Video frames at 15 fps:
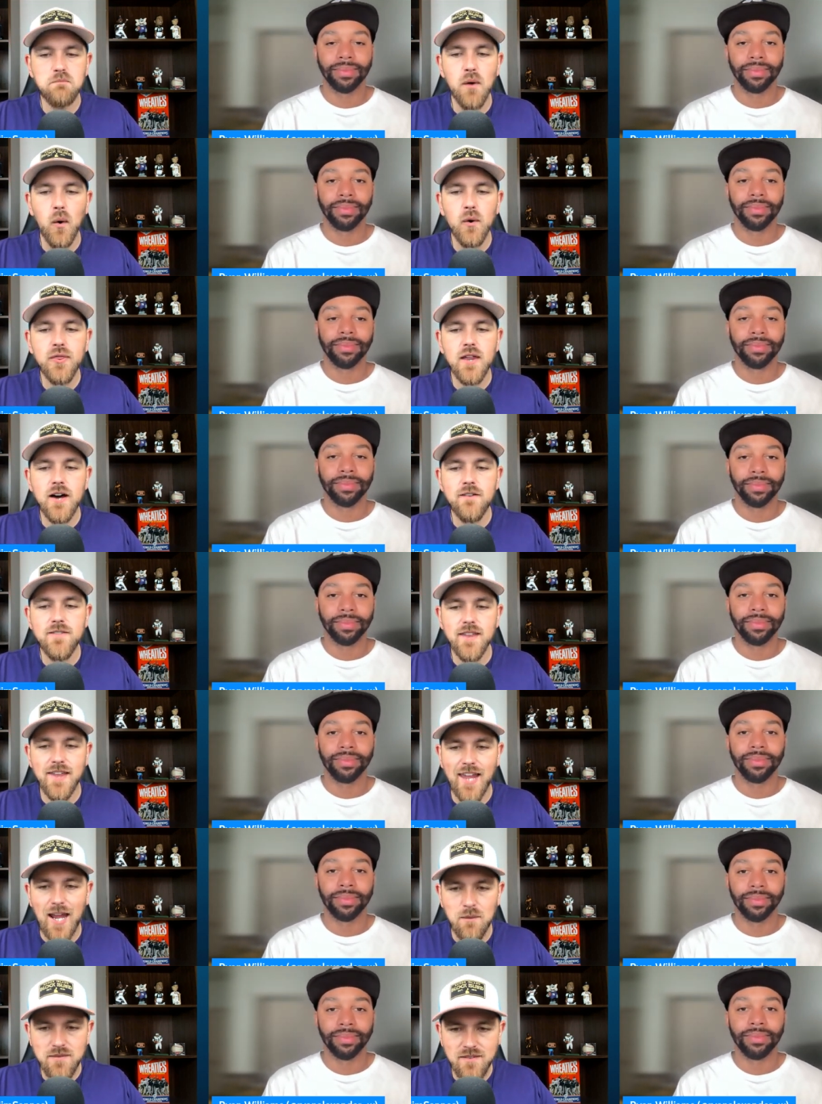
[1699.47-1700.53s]
Speaker 1: both of the
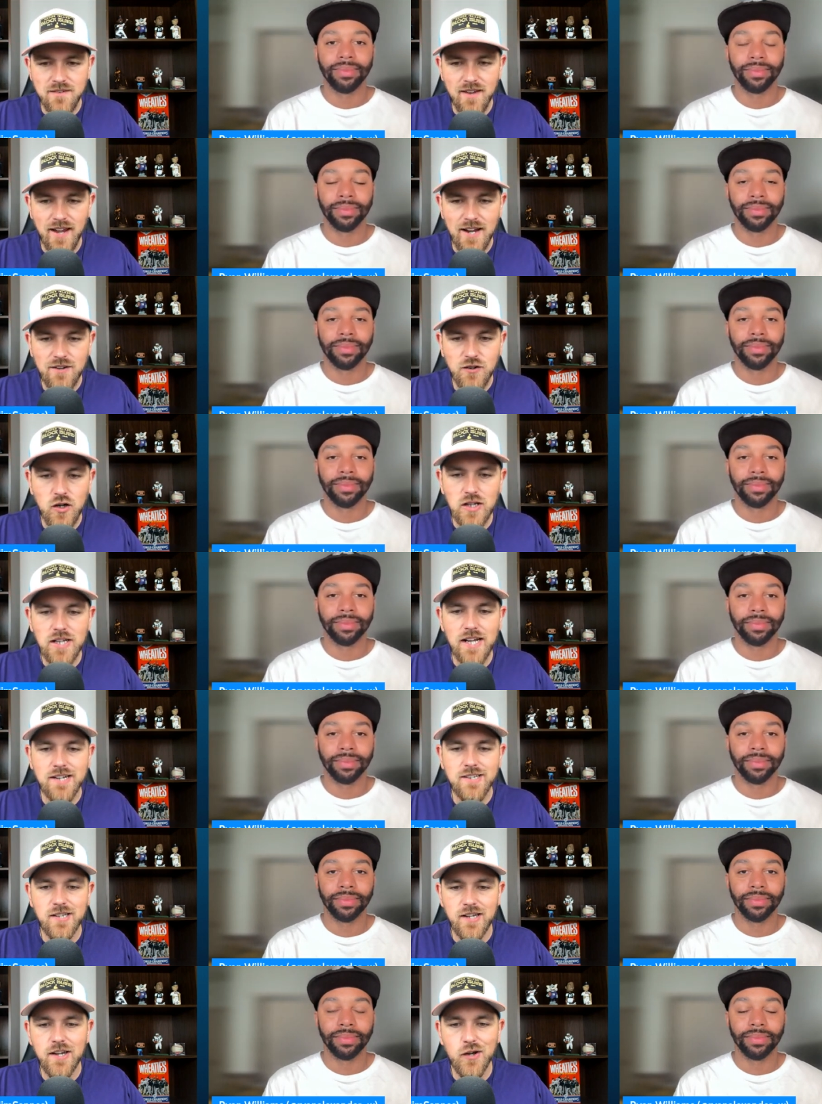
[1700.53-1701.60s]
games tonight. Good luck
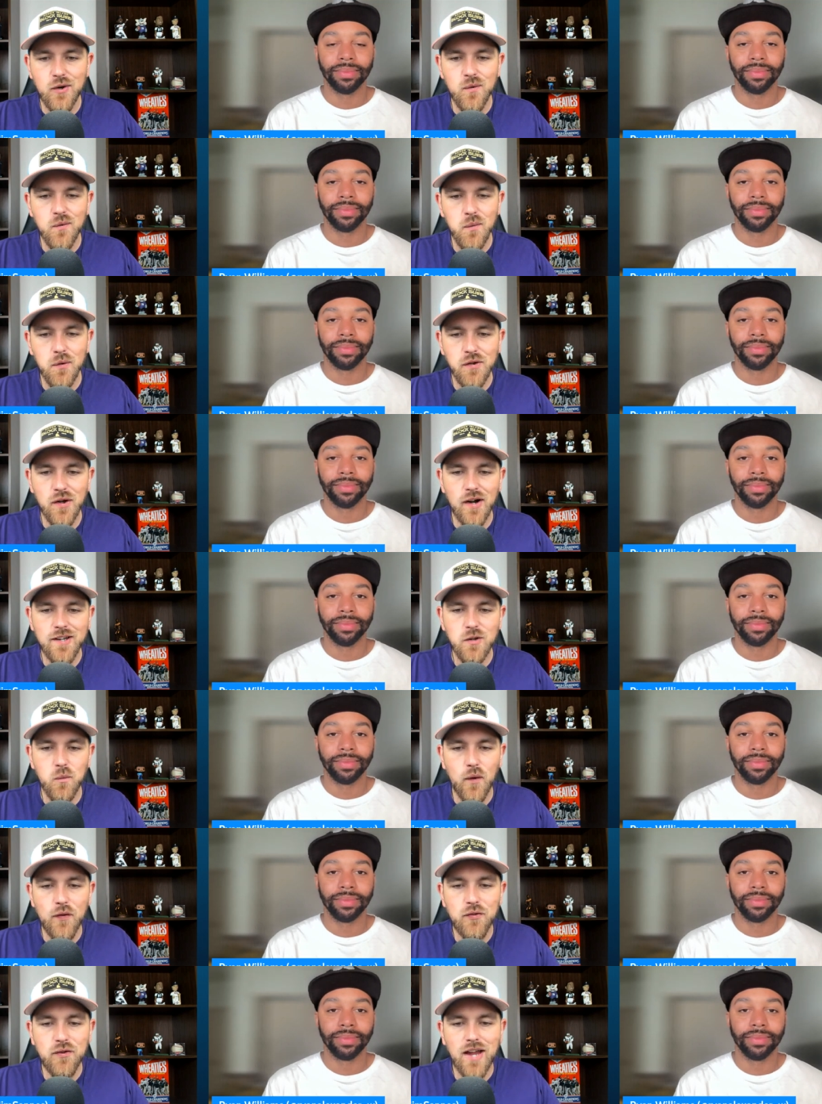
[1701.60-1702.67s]
to you. We'll talk to you
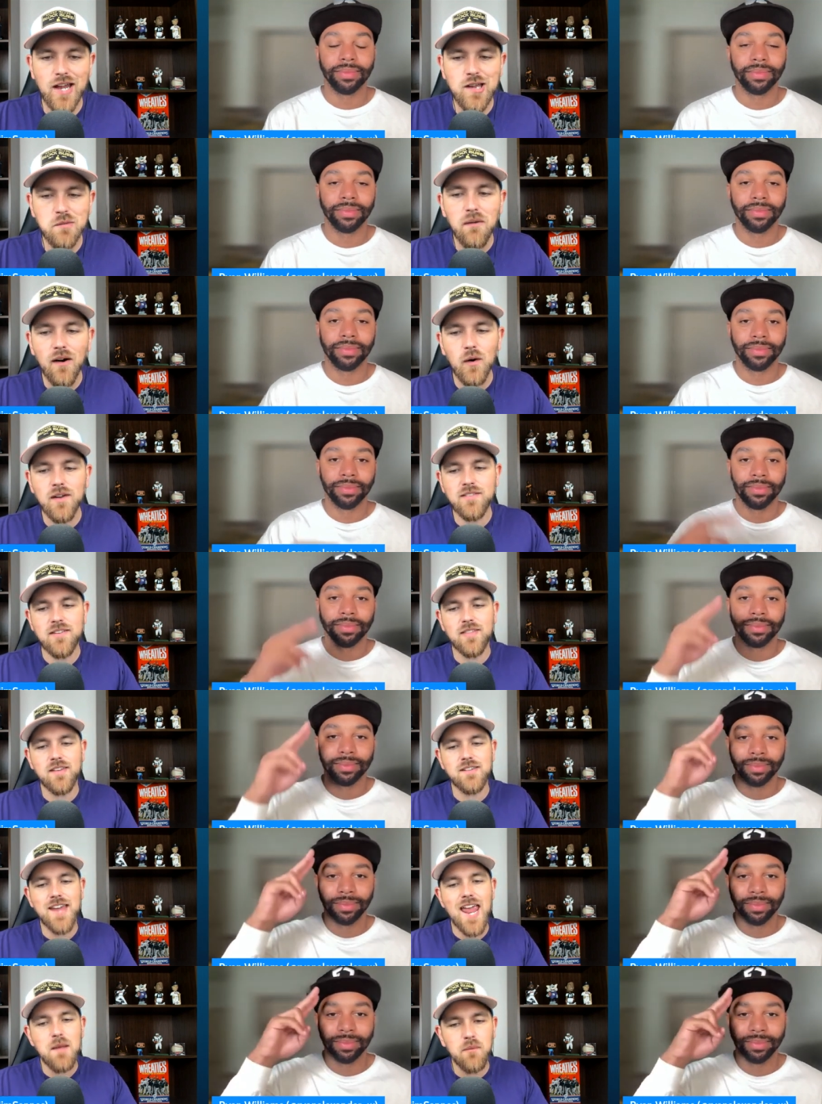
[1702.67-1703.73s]
once again tomorrow to set the
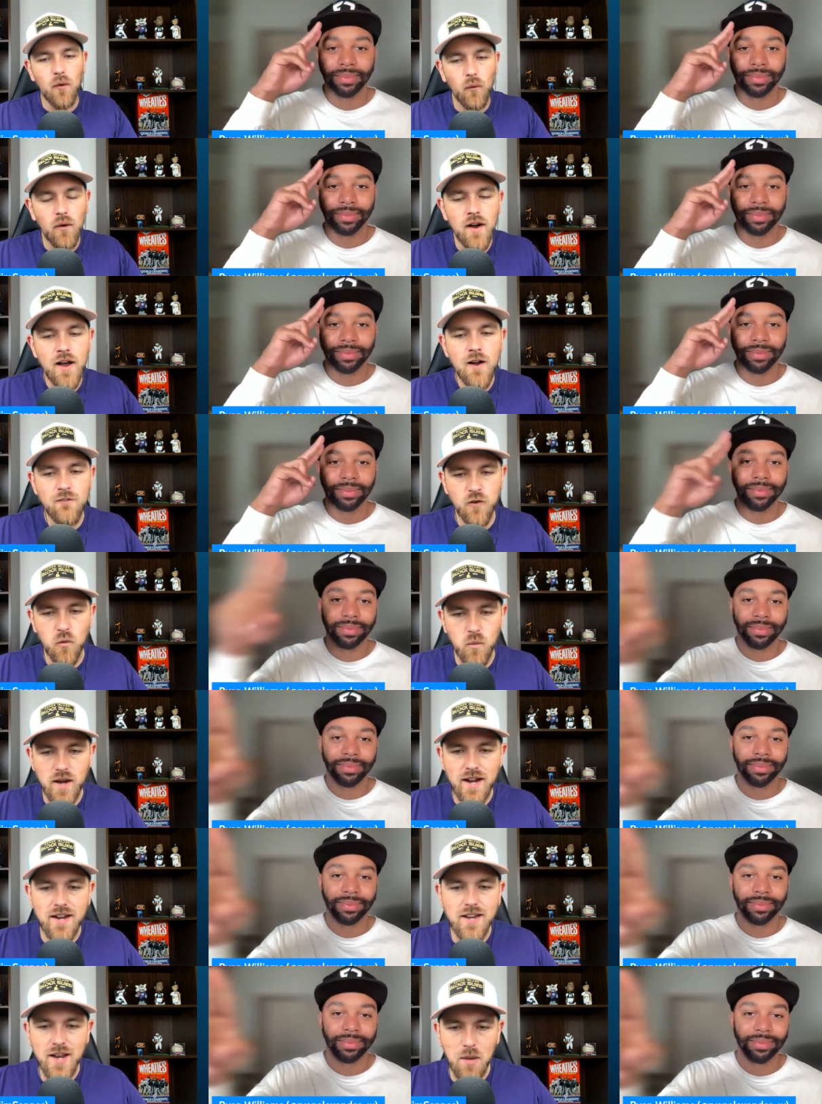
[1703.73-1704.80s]
table for
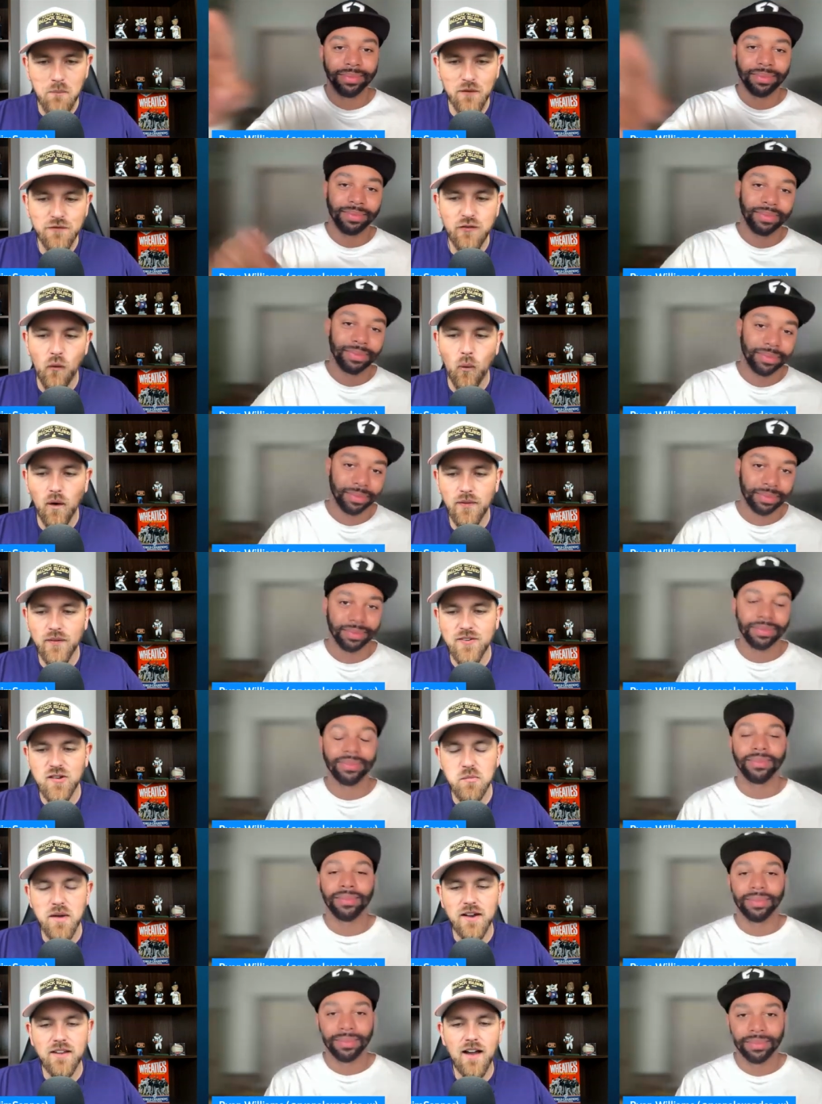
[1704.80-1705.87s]
week number four. This
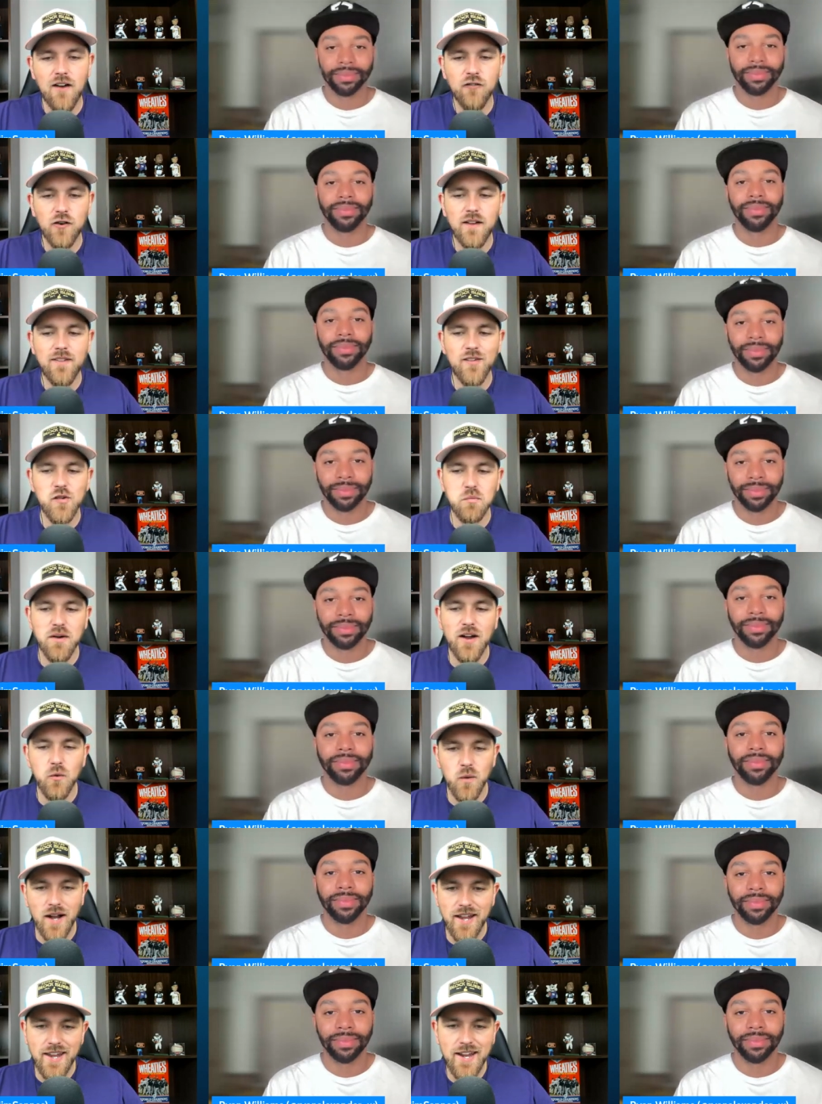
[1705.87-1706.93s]
has been Covering the Spread
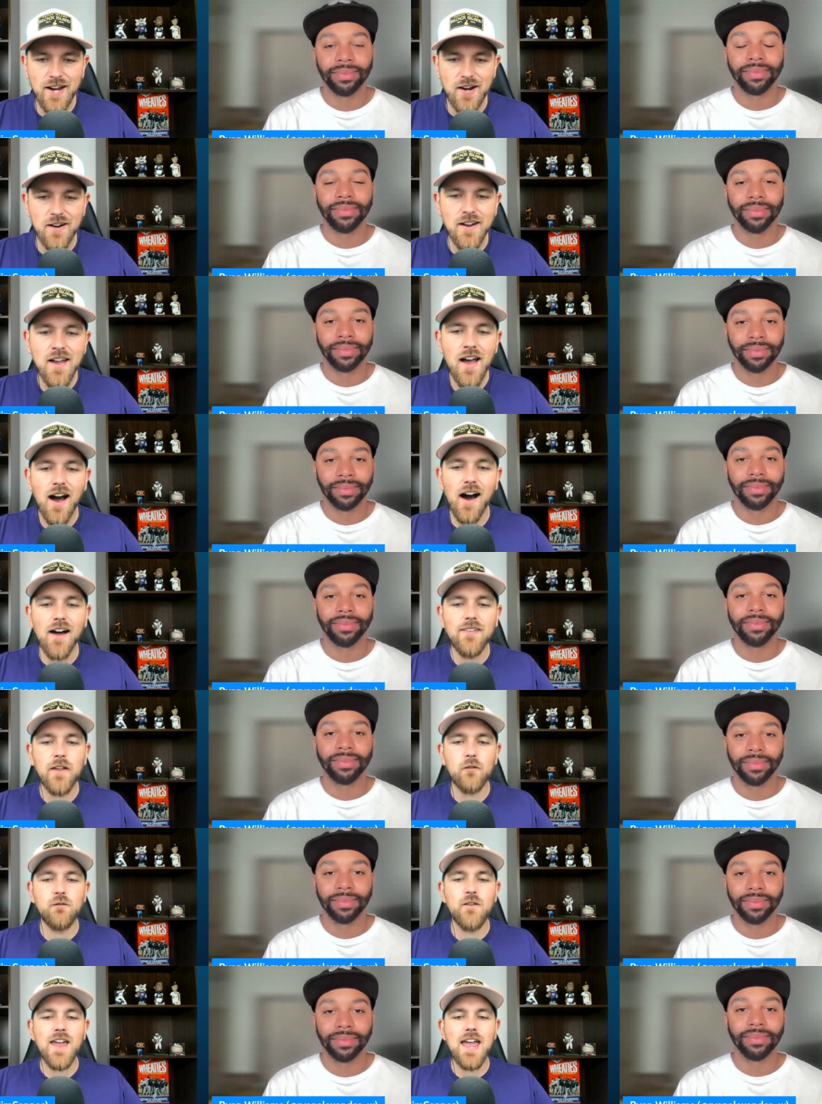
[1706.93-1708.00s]
right here on
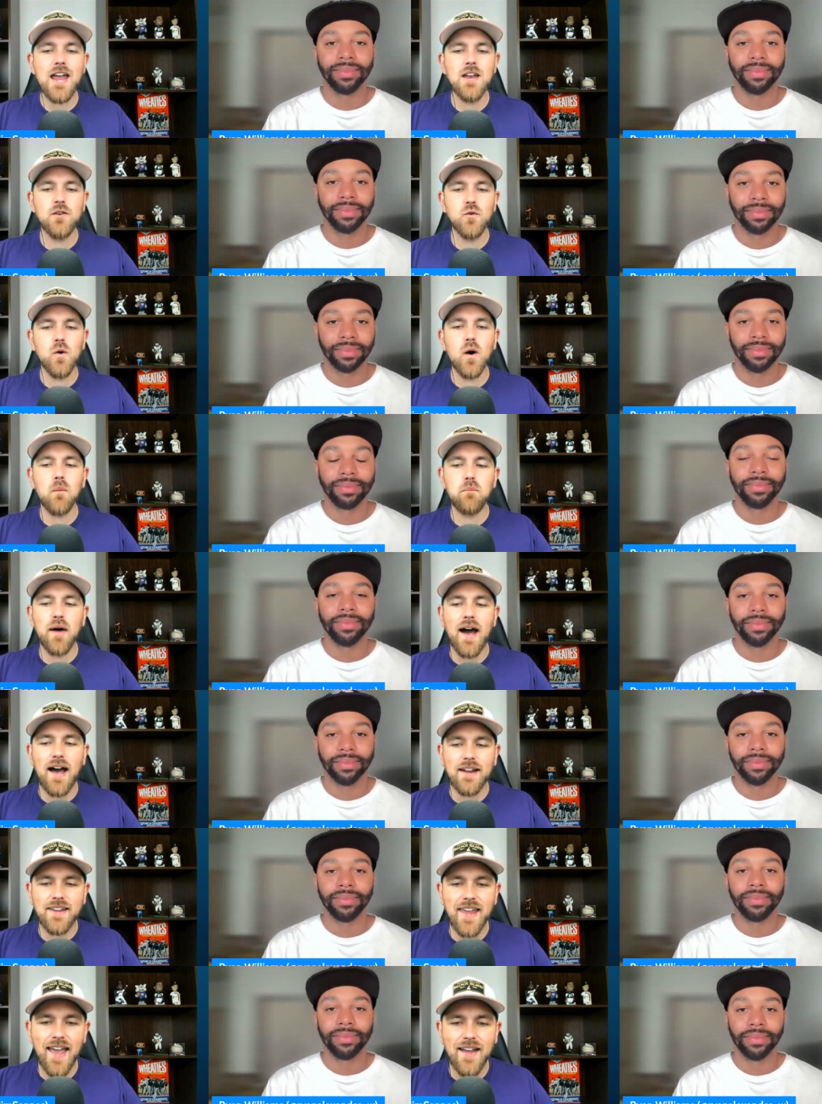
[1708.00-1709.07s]
the FanDuel
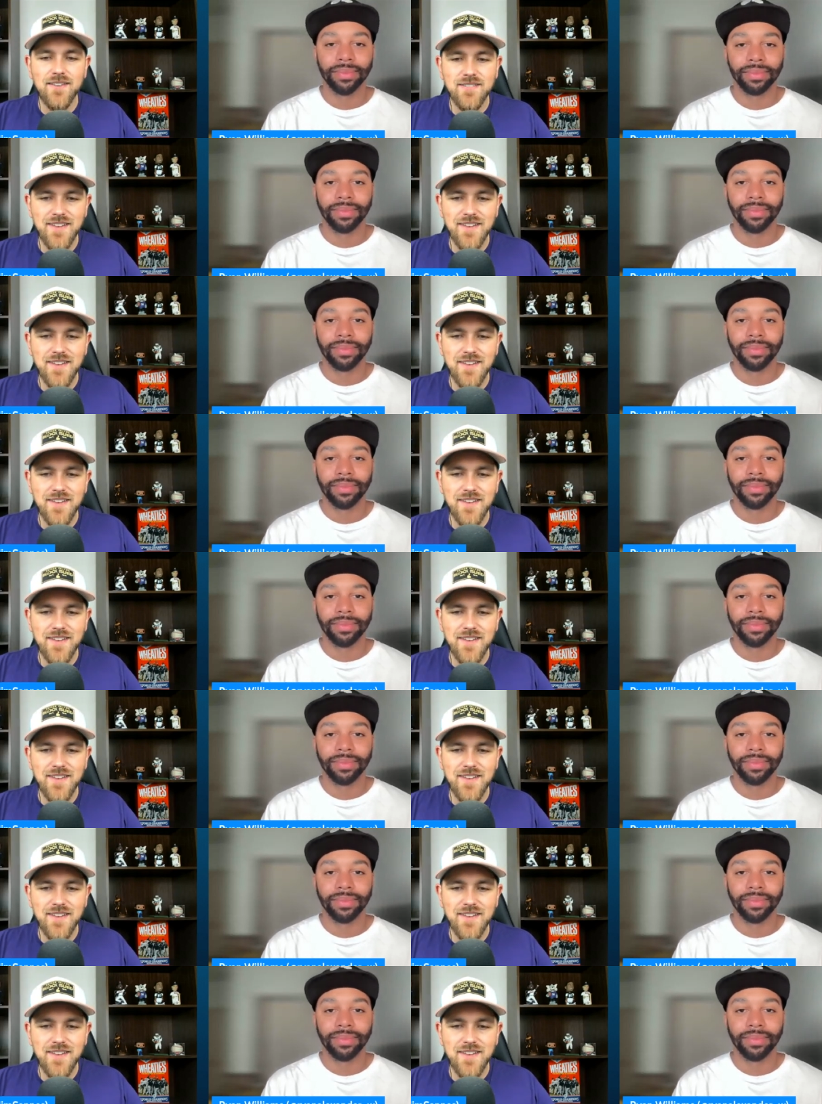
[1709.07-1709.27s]
Podcast